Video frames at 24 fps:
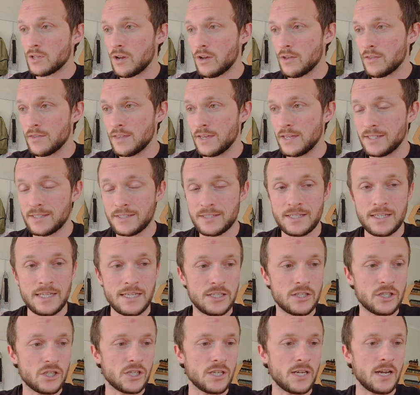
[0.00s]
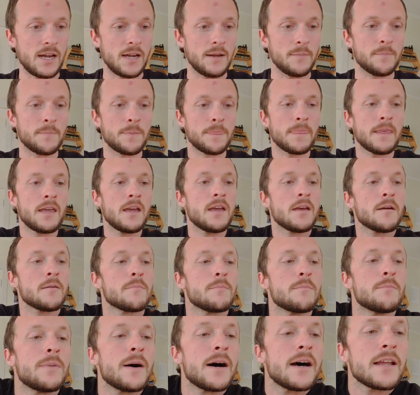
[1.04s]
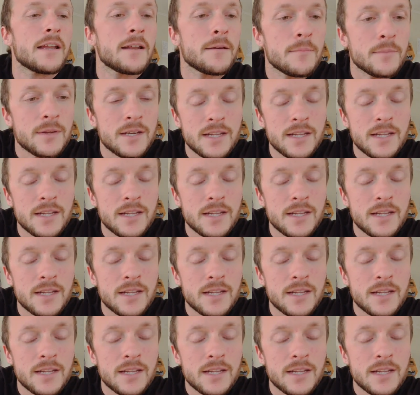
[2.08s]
on this each time. But I'm